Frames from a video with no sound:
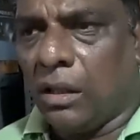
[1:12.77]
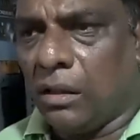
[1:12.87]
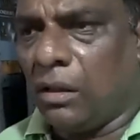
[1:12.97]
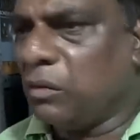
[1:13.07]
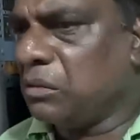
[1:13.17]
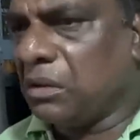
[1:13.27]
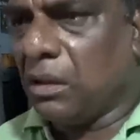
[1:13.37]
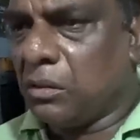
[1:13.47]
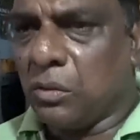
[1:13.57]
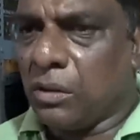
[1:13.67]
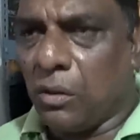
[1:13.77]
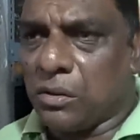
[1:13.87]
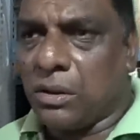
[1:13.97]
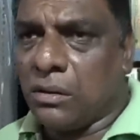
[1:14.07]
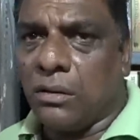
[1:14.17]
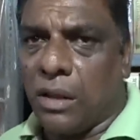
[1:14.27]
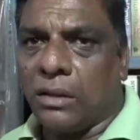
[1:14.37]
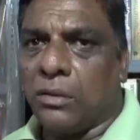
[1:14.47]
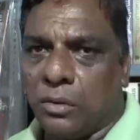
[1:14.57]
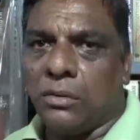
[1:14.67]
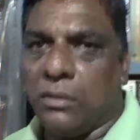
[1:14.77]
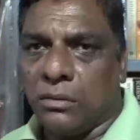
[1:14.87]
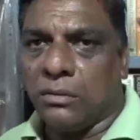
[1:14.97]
Around 2,000 at a go.